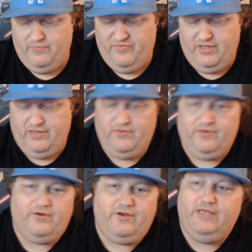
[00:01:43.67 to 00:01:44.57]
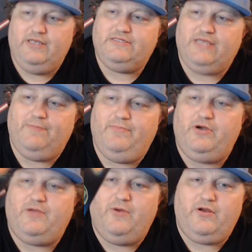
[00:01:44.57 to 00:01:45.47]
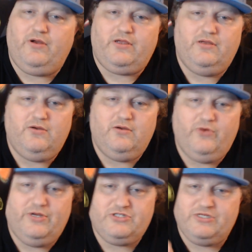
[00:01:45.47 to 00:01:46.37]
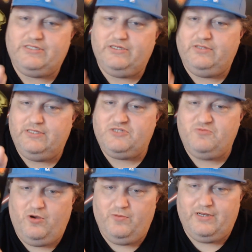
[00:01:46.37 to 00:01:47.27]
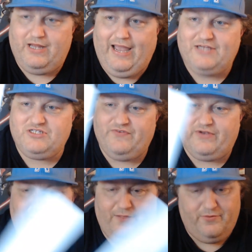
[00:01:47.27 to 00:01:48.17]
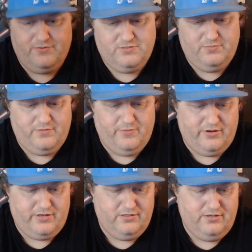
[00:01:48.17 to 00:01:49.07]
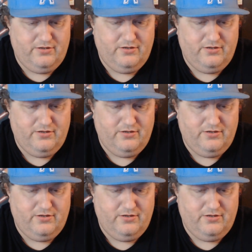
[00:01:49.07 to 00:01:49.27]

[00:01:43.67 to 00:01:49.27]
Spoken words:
Then there is a bookmark, which until this moment, I actually forgot there was a bookmark in there.